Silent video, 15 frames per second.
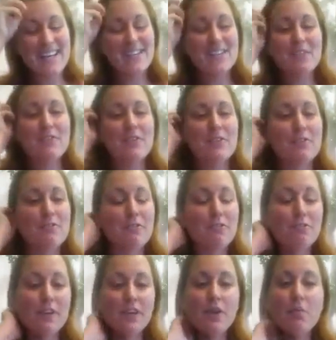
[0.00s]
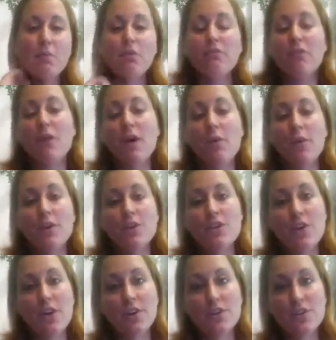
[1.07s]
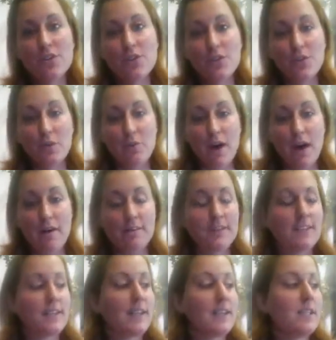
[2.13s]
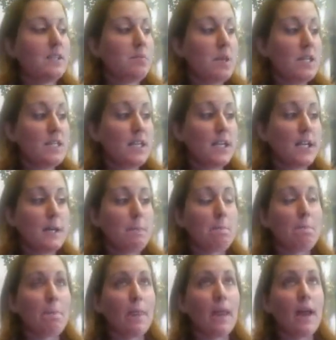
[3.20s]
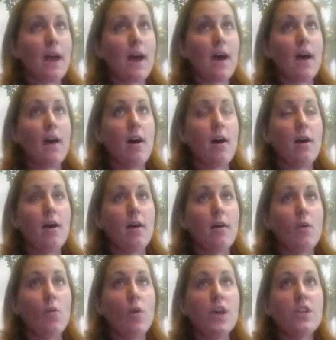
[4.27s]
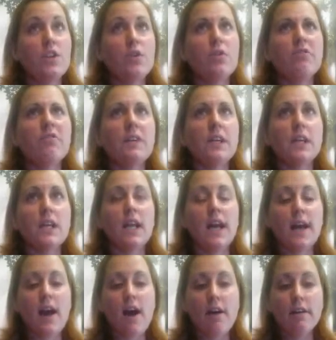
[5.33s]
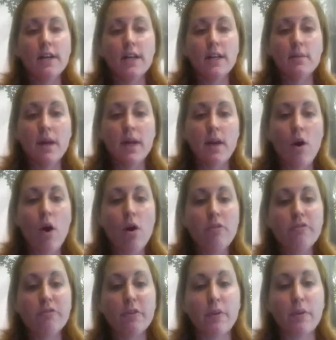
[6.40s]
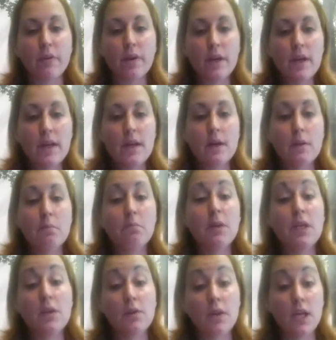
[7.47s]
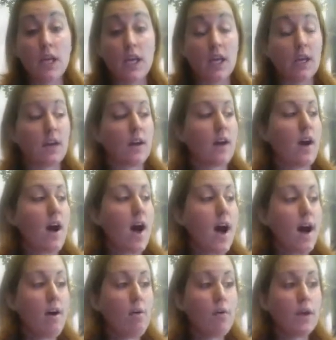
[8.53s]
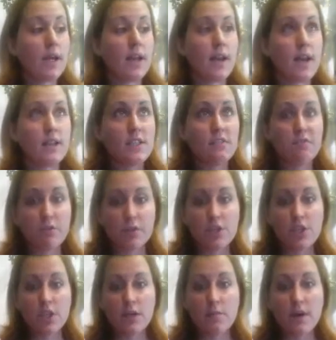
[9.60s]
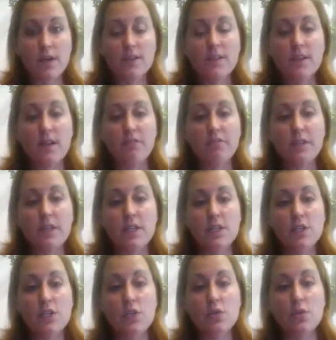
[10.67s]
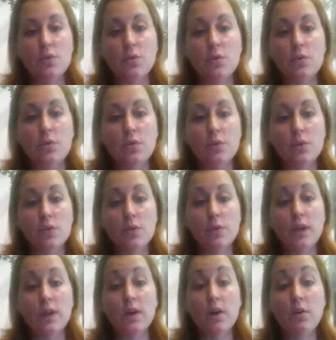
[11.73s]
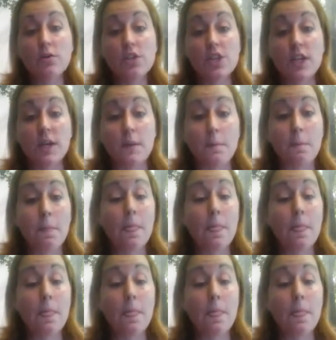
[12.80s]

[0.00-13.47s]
So the fear number 4 I want to talk to you about is basically when you're thinking like, how can my offer be unique? How can I differentiate myself into doing coaching?